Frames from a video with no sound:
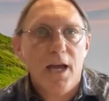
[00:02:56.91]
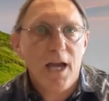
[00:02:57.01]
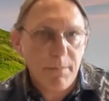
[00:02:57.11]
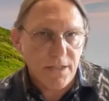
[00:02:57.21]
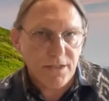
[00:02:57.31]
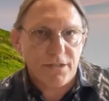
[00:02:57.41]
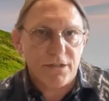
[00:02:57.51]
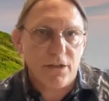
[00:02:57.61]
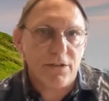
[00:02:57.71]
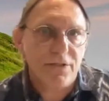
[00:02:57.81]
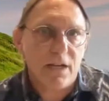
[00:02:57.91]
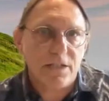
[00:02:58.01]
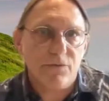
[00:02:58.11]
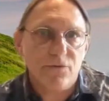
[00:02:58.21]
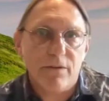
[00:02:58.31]
Hammett discussed
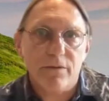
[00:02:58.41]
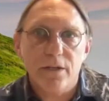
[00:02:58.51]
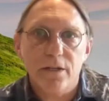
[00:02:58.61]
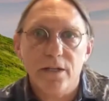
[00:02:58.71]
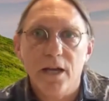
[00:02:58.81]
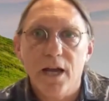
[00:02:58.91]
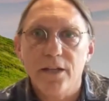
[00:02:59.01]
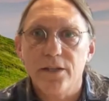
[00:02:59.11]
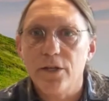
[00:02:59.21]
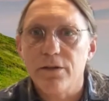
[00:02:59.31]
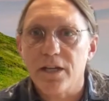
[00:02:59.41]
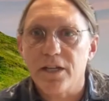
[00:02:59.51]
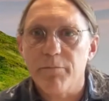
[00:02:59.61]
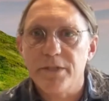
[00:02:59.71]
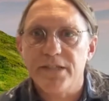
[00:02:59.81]
active travel earlier, and the UK
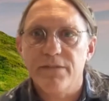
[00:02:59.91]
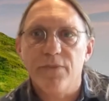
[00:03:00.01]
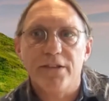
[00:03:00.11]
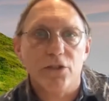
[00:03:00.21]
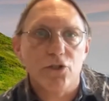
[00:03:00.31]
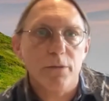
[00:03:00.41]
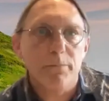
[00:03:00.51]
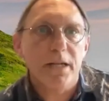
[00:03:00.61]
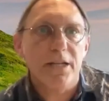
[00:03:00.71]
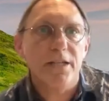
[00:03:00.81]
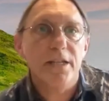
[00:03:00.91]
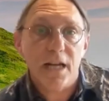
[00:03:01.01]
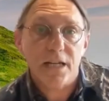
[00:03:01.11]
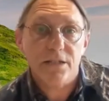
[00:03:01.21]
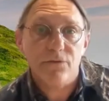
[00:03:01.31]
government is investing 2 billion in
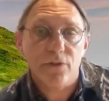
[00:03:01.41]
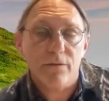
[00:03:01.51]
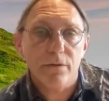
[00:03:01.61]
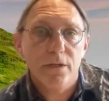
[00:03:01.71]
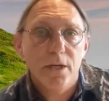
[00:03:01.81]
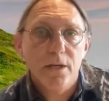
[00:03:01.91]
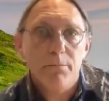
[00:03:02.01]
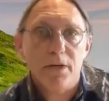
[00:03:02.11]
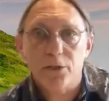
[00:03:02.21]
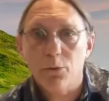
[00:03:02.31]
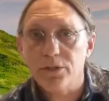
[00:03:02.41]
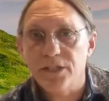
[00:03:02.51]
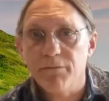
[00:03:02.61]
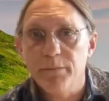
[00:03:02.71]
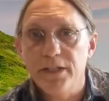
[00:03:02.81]
active travel. My call to
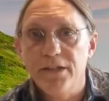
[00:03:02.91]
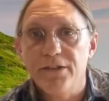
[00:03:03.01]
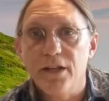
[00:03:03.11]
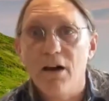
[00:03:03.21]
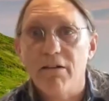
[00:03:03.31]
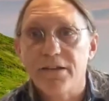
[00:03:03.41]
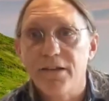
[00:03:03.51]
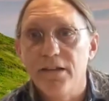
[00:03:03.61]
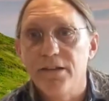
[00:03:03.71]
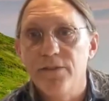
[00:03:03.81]
government is that our extensive